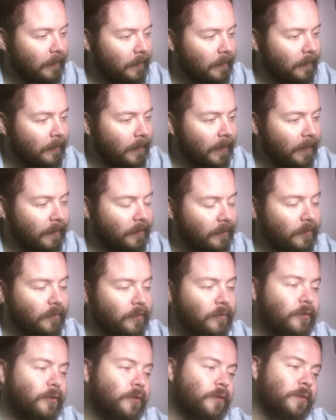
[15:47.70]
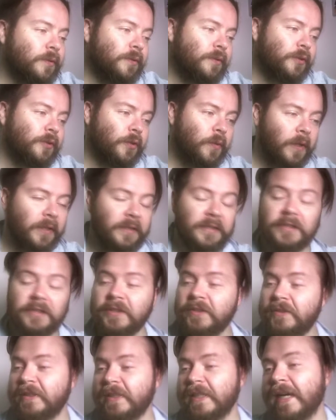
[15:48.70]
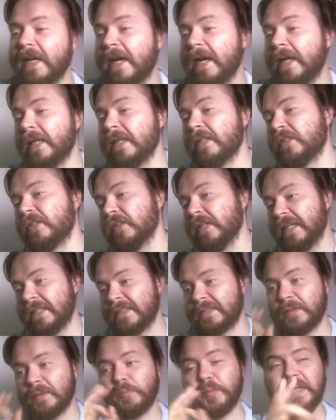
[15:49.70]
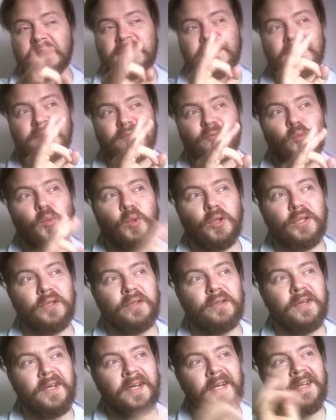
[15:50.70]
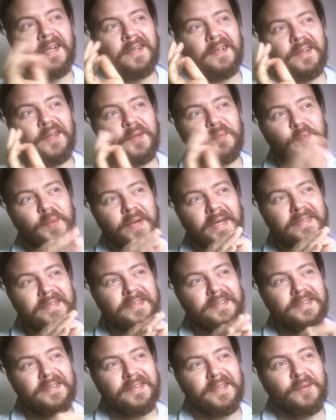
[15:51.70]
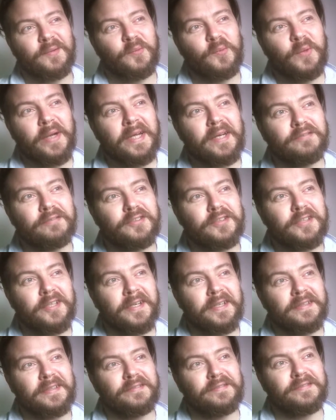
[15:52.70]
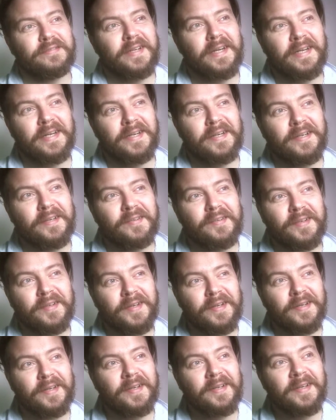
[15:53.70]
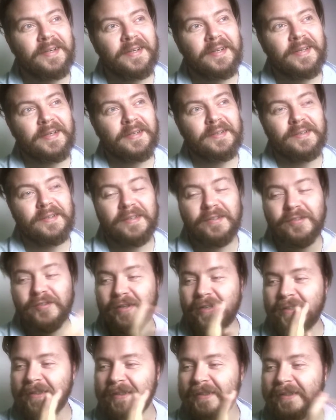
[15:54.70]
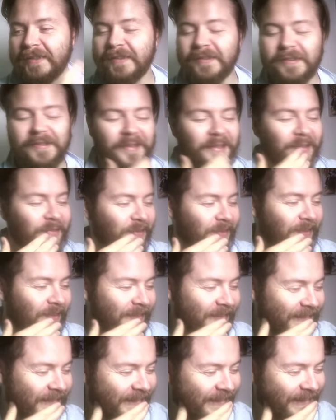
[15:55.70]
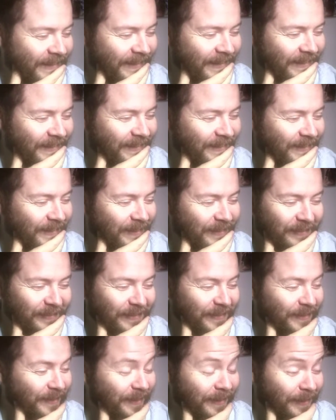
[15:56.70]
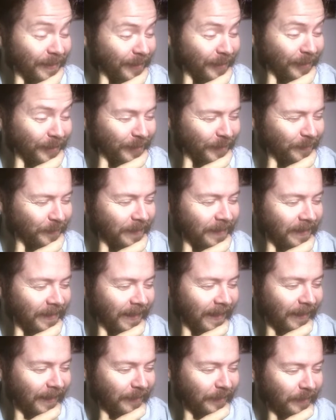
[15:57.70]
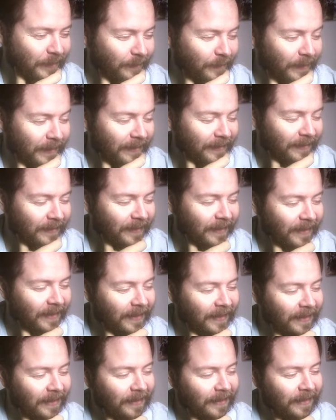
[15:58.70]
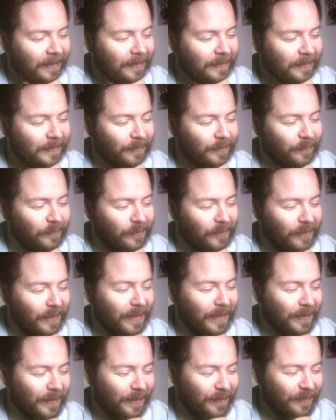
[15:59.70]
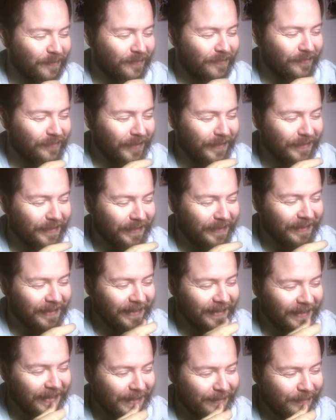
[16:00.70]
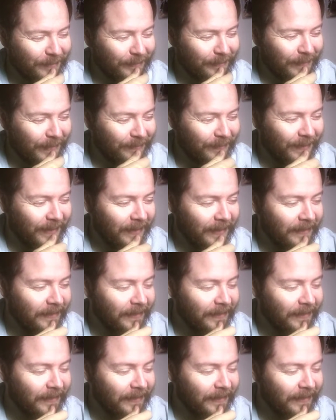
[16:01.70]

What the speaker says: And you are just the guy that collects the best wood, the best way of starting the fire, the grill, you know, all these things. It's such a stupid analogy, but it's the first thing that came to my mind.